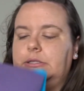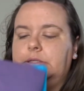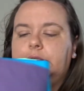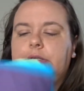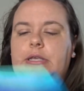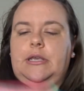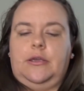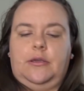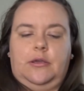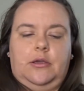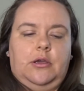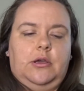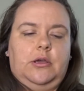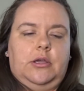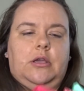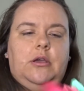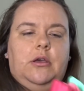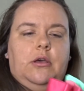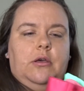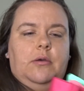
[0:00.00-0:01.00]
So I
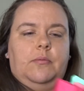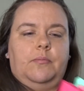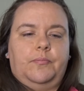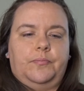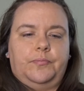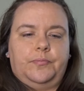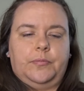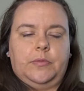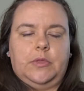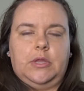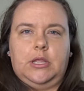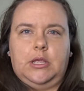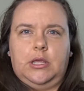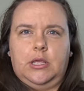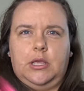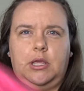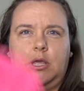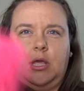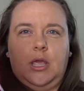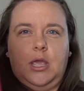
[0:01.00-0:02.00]
got
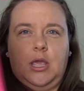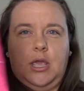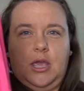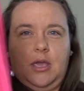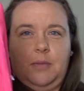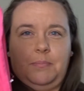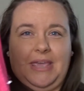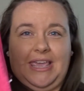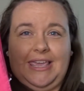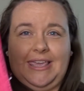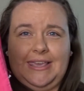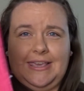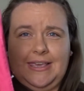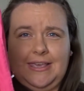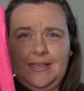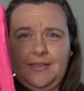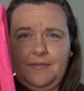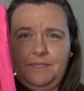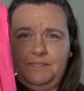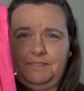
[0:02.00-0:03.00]
a pink,